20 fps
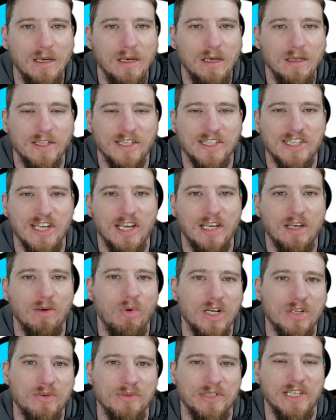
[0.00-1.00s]
The second
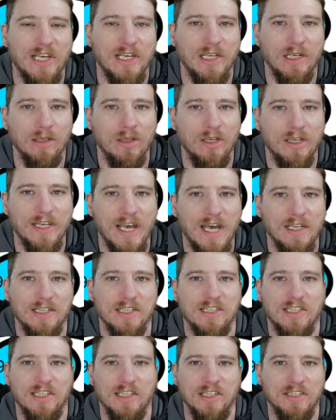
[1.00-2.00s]
watch we're taking a look at
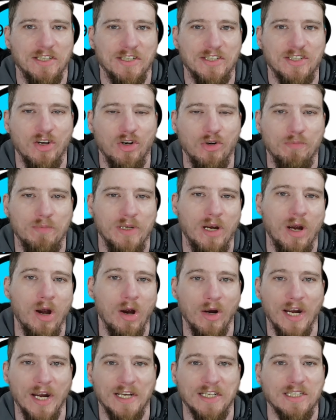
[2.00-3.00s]
is the Tissot
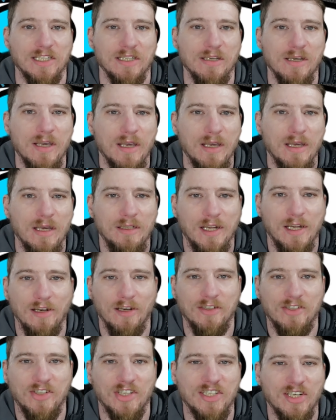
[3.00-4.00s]
PRX. Now, the
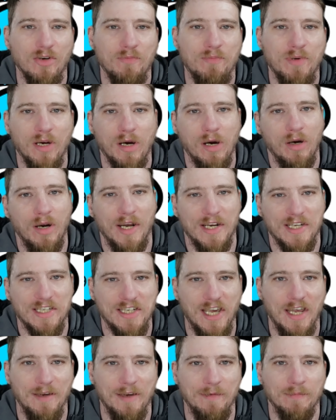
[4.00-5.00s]
Tissot PRX
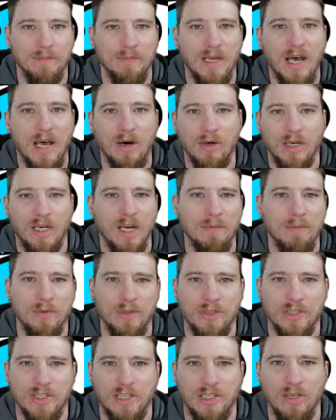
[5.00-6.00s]
came out a couple
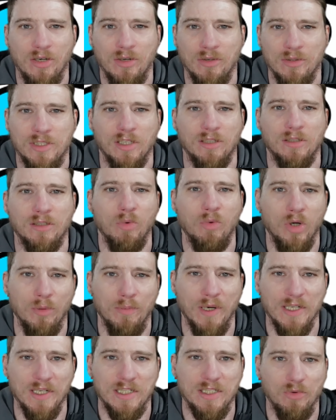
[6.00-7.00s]
years ago, took the world
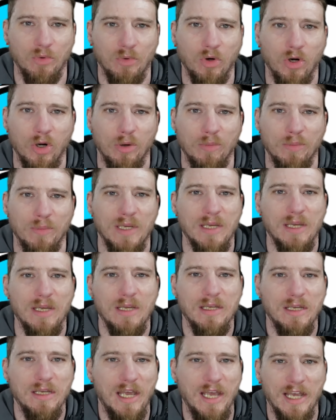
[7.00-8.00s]
by storm,
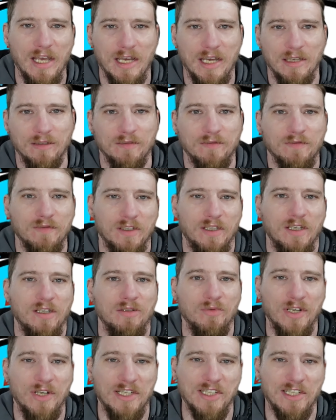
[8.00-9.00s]
and for good
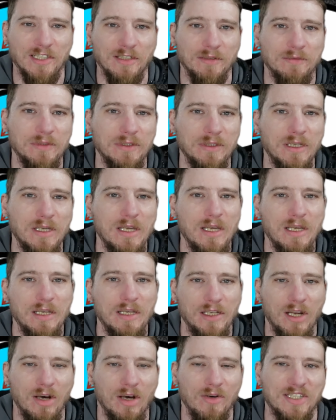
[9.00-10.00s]
reason.
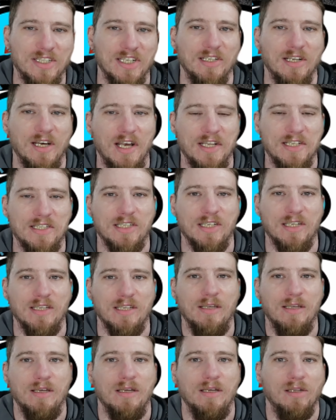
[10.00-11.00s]
It's a nice,
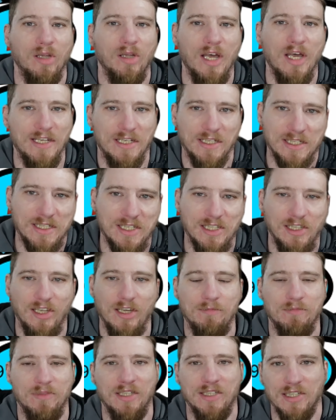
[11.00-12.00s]
light,
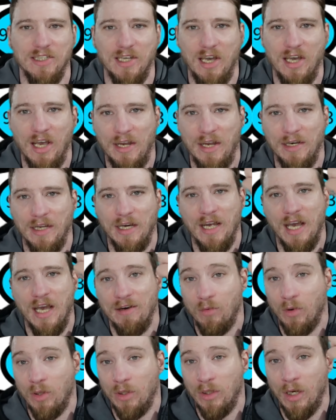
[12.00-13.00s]
slim design. I have
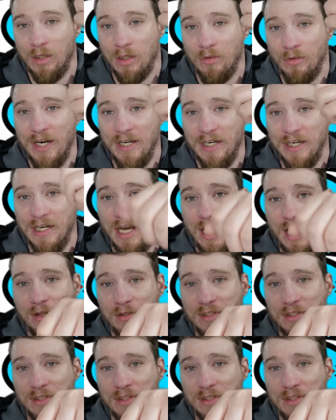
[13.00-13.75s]
one on right now.